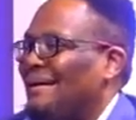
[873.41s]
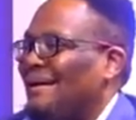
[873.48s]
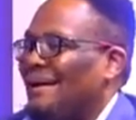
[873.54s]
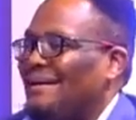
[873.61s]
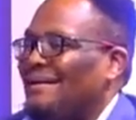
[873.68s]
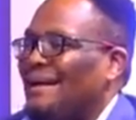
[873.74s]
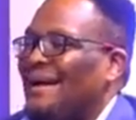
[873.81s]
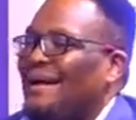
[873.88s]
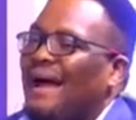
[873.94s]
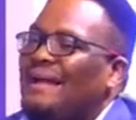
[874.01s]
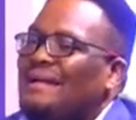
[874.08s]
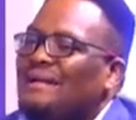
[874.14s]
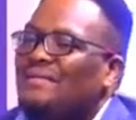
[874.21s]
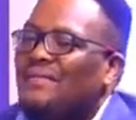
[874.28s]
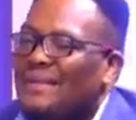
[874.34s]
I
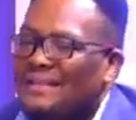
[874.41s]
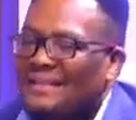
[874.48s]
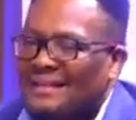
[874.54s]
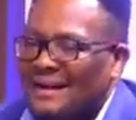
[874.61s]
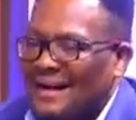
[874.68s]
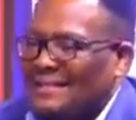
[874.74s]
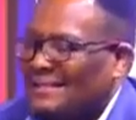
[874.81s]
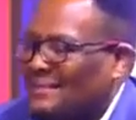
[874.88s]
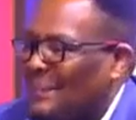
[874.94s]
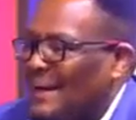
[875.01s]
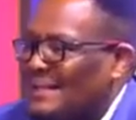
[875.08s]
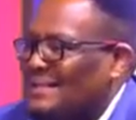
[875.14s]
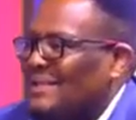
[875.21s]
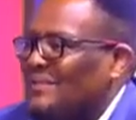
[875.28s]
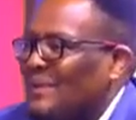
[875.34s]
never thrust
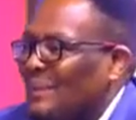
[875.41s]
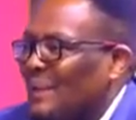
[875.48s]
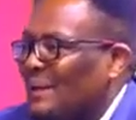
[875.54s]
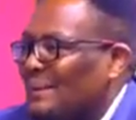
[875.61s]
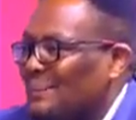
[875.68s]
myself about